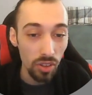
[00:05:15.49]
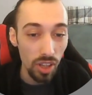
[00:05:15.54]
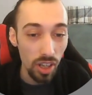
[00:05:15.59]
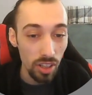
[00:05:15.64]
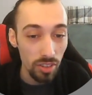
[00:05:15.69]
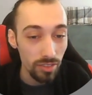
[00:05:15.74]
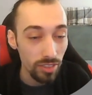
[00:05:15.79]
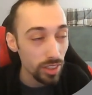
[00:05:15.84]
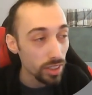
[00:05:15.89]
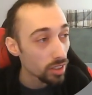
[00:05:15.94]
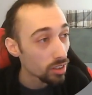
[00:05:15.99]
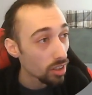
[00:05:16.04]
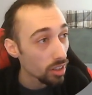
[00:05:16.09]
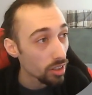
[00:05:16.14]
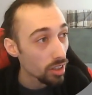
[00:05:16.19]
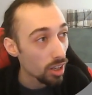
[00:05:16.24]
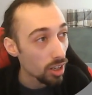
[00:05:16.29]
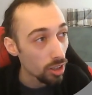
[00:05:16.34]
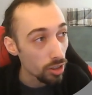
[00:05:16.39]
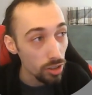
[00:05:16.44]
that I feel
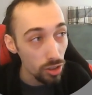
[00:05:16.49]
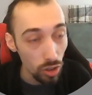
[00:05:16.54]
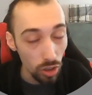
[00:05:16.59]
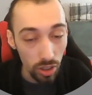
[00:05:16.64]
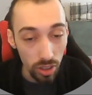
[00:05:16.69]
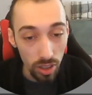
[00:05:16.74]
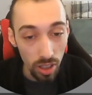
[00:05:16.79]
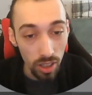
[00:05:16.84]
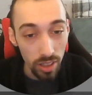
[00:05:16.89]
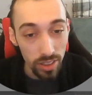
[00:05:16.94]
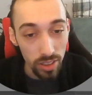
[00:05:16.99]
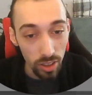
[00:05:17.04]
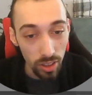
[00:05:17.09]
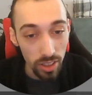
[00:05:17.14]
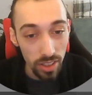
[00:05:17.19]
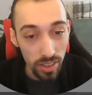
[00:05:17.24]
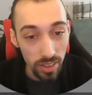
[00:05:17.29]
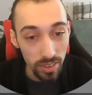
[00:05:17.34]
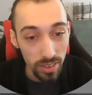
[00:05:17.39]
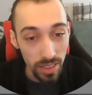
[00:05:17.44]
like I look
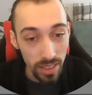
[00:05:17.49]
at